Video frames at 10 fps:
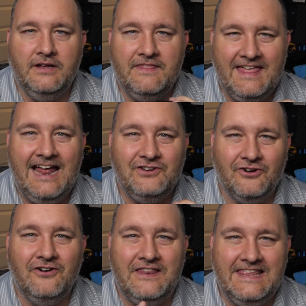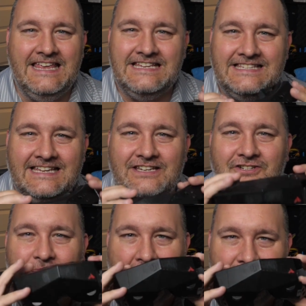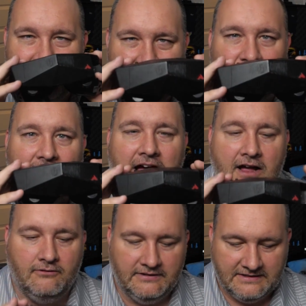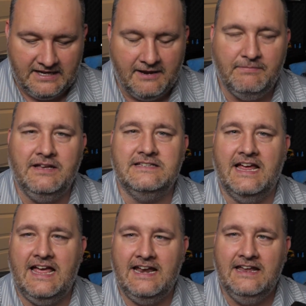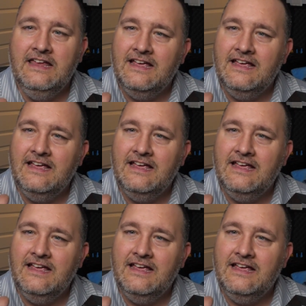That turned this into my favorite goggle at the time because I had